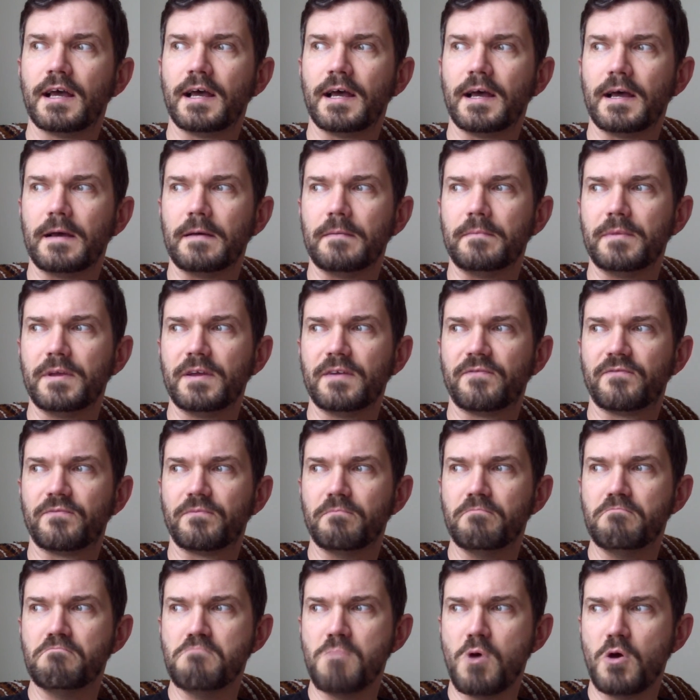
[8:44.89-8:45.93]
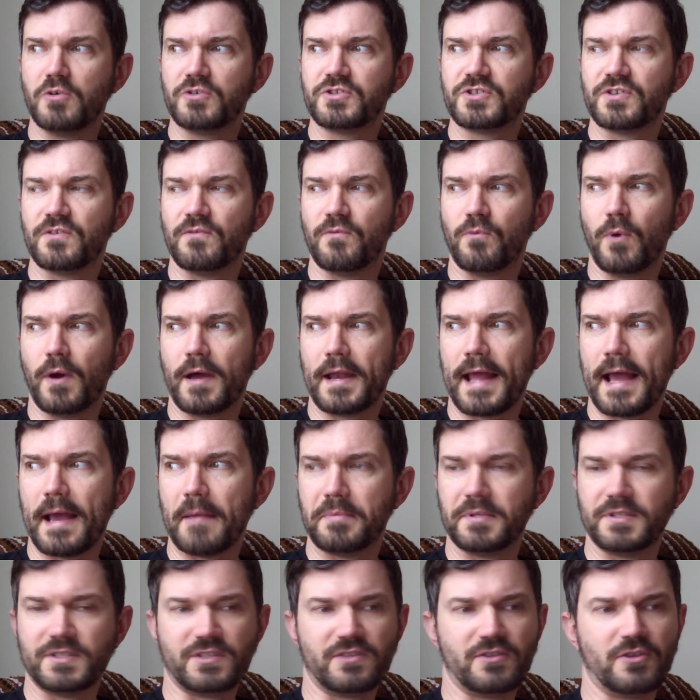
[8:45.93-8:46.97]
if most of what
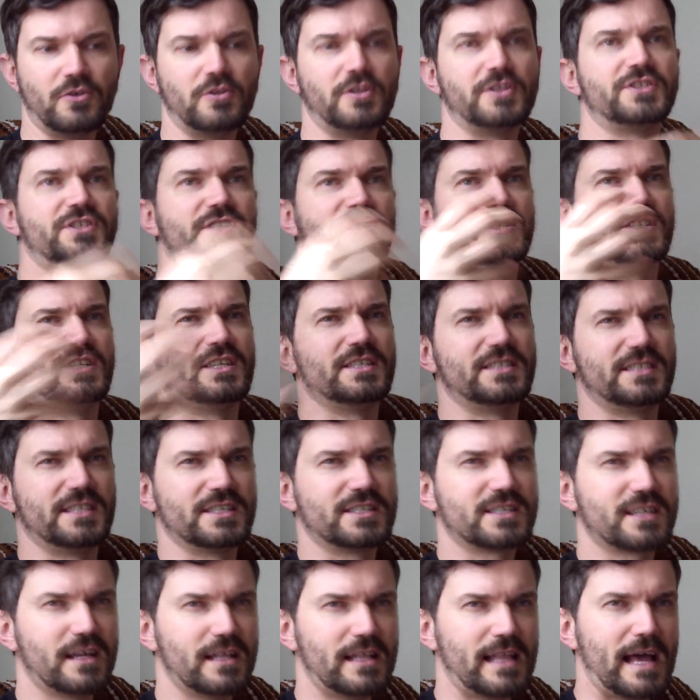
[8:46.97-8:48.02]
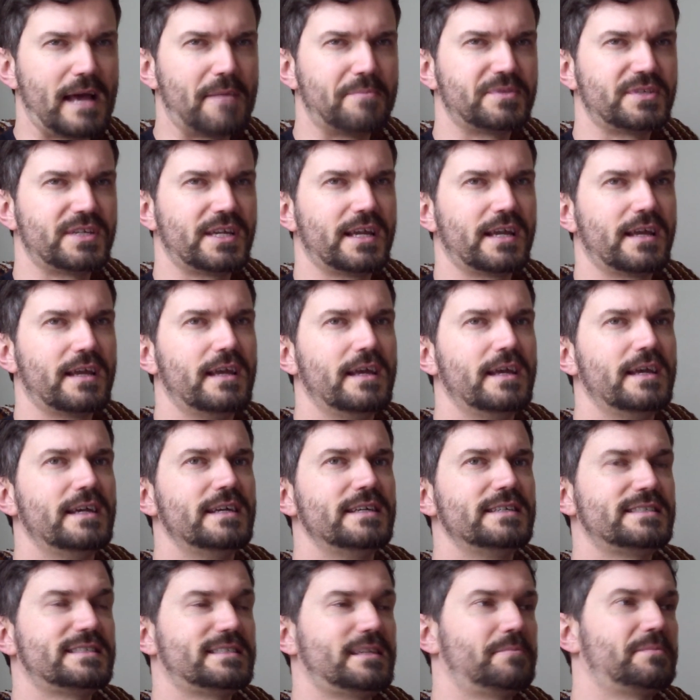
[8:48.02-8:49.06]
happens in the holistic scene is this collapsing,
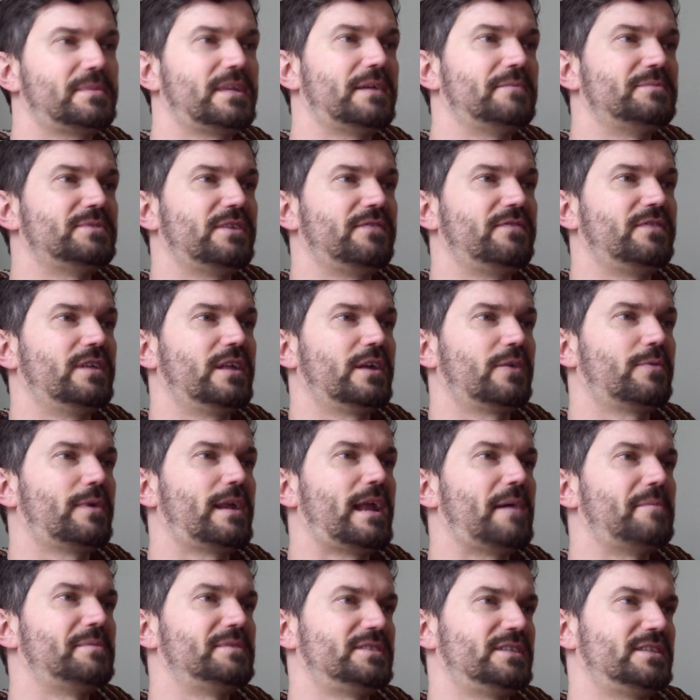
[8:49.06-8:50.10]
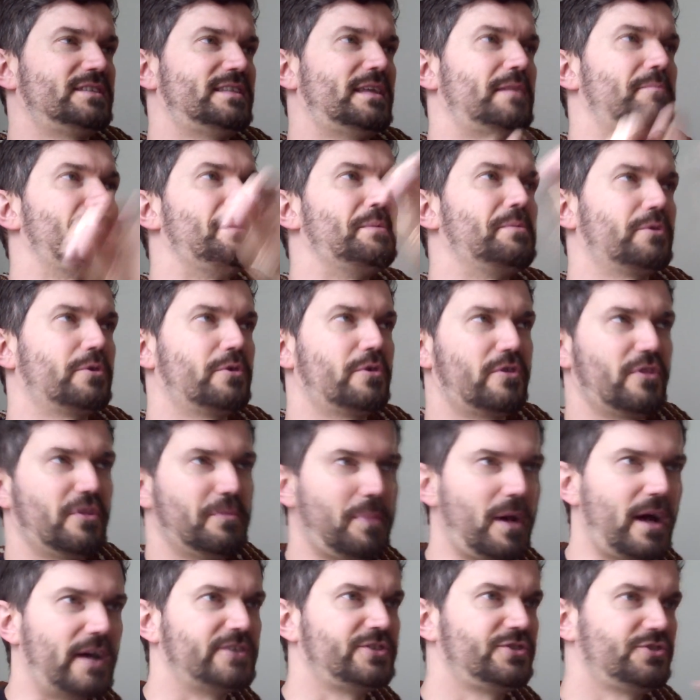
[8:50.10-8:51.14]
sometimes I feel like what happens is then people go to
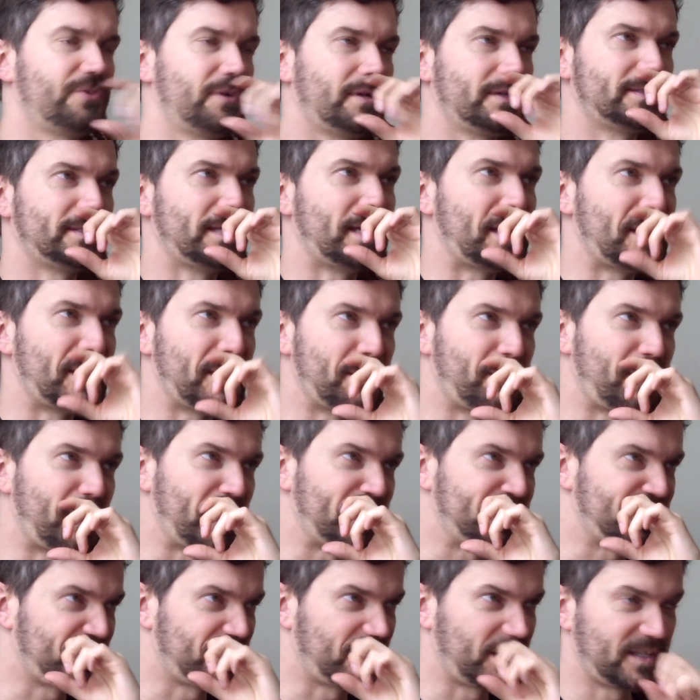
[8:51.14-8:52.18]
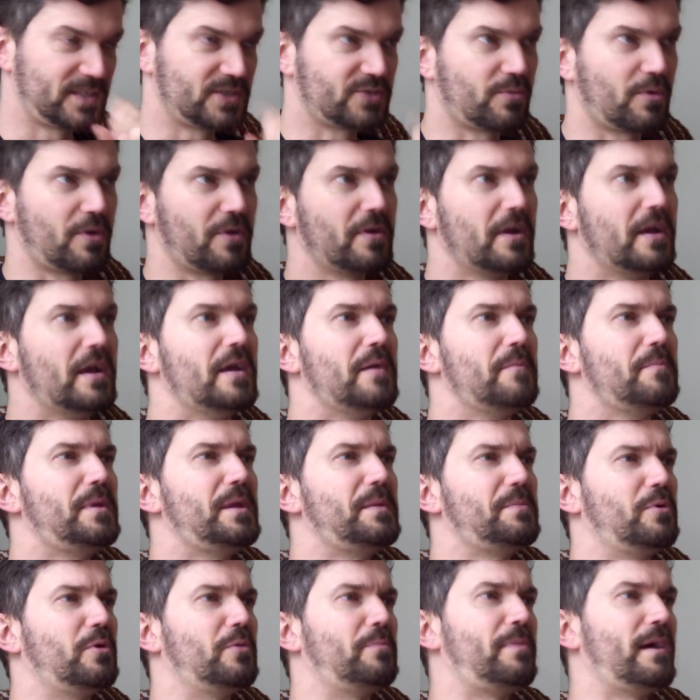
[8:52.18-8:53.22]
the posturing side. And the posturing is where
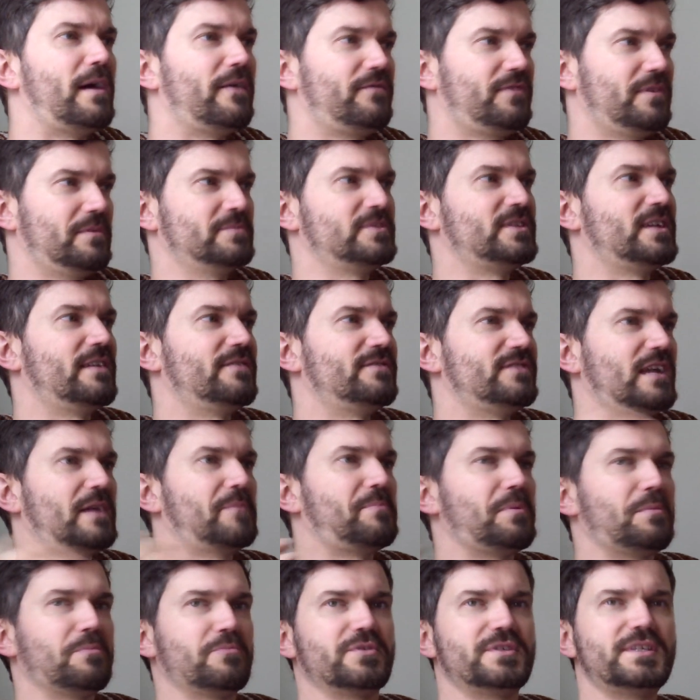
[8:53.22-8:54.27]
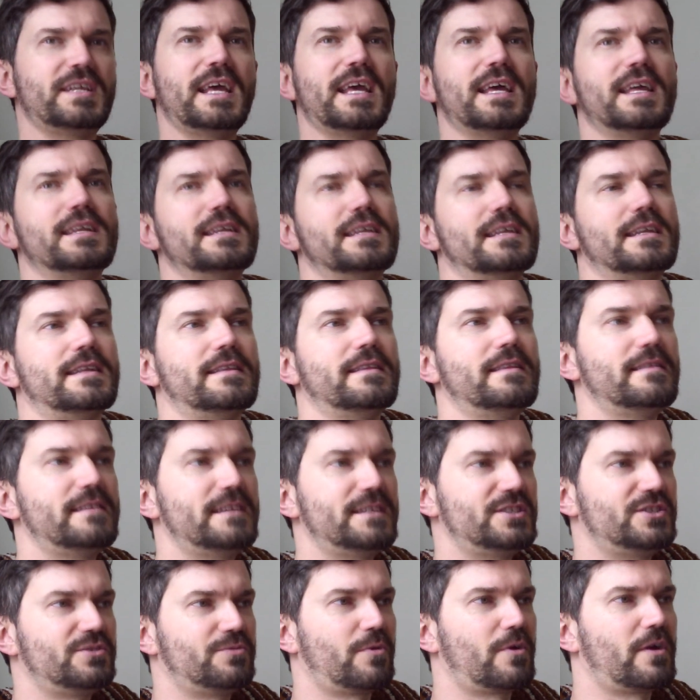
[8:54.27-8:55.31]
people puff themselves up and pretend. And
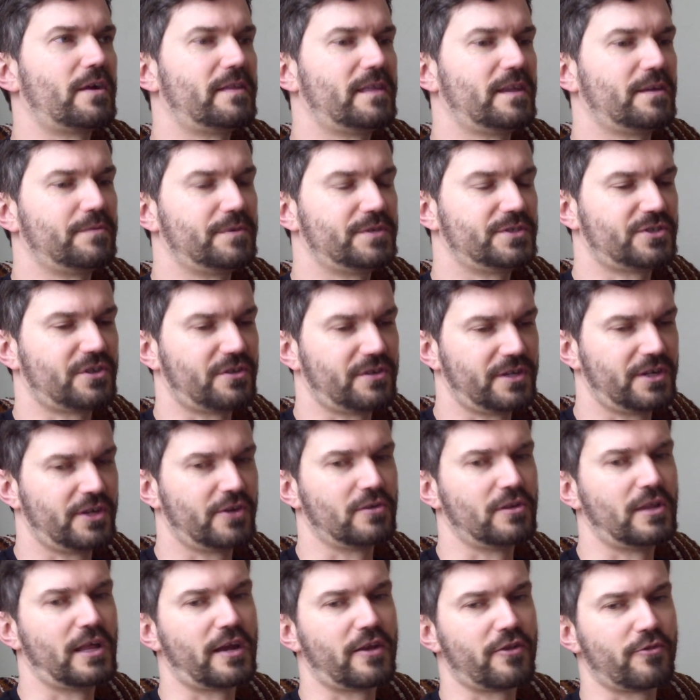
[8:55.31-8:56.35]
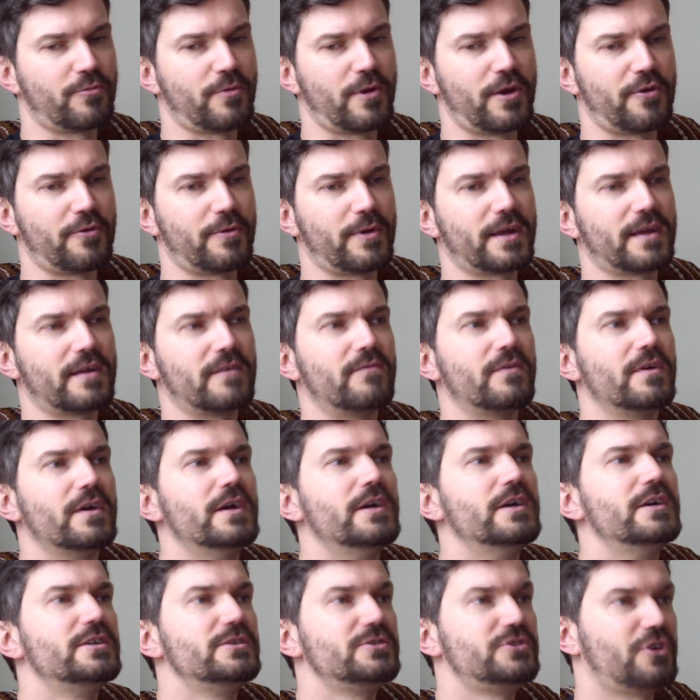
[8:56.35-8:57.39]
this is where I think we start to hear a lot of the rhetoric of
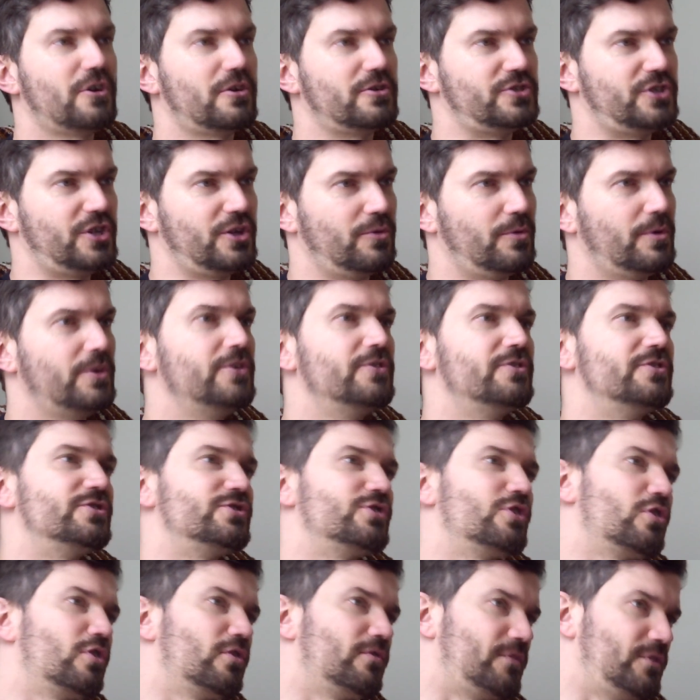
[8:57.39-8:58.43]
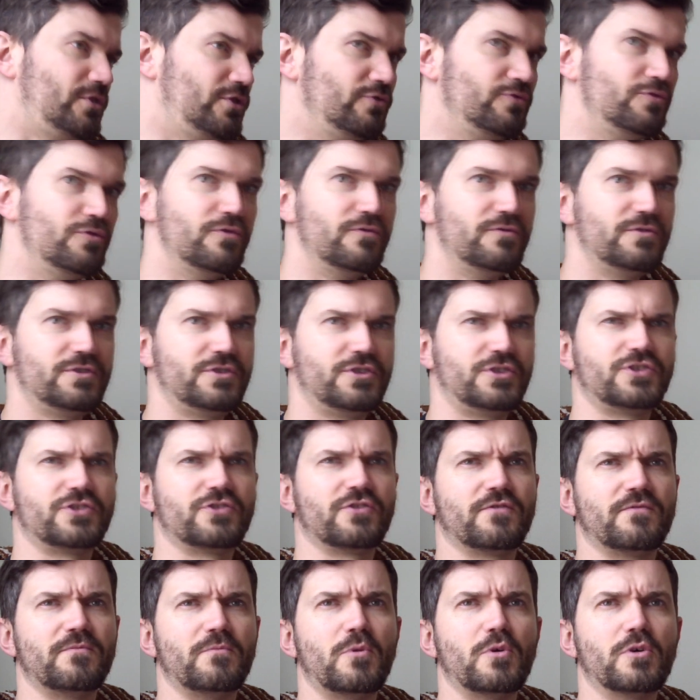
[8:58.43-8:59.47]
charging what you deserve. And you do
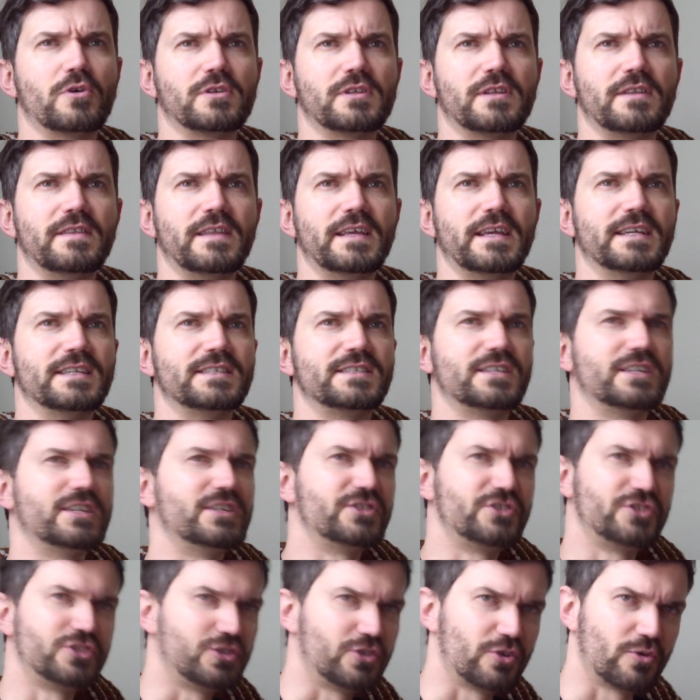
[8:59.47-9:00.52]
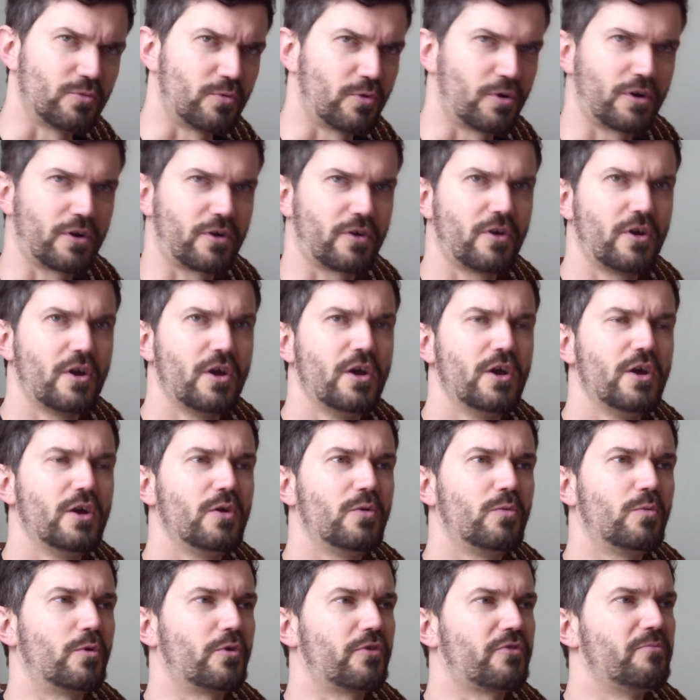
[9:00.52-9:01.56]
deserve more than this. And isn't your work
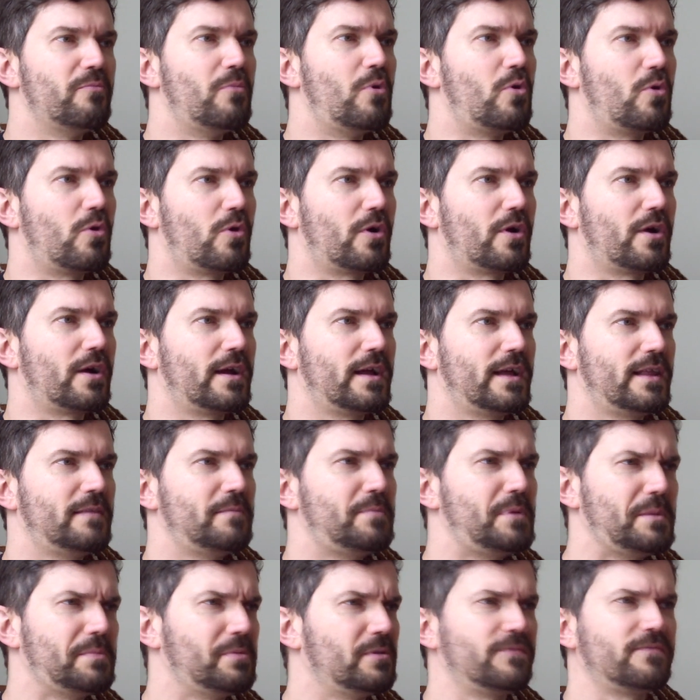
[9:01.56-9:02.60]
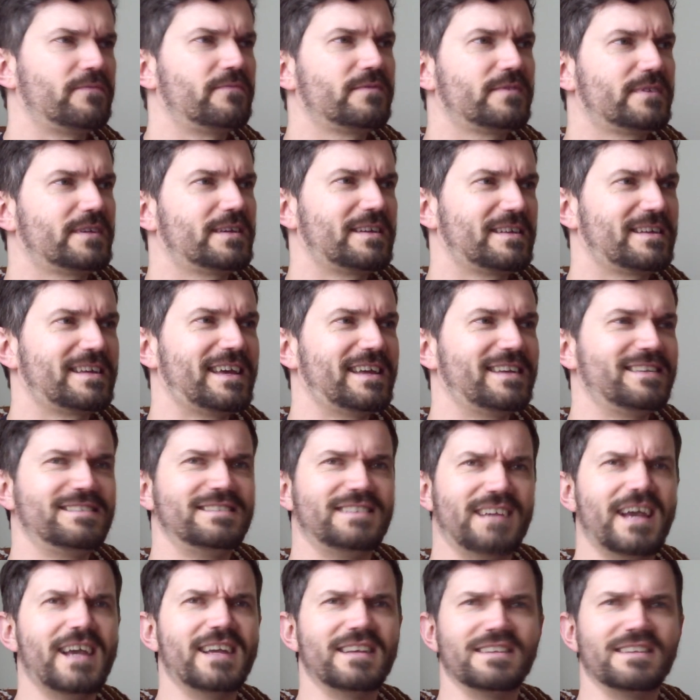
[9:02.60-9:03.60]
worth more? And then people can get,